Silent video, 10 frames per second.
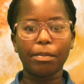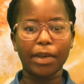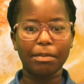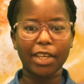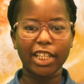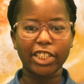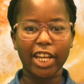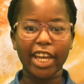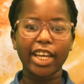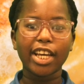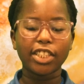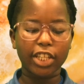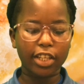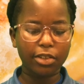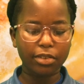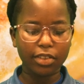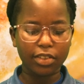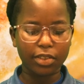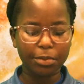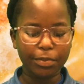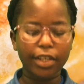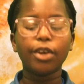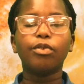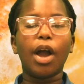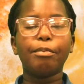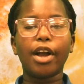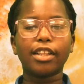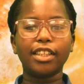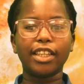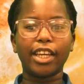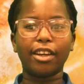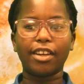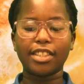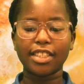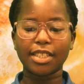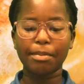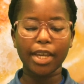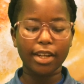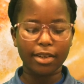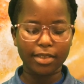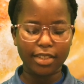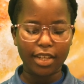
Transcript: PB&J, chicken noodle soup, raw broccoli and carrots, tomatoes,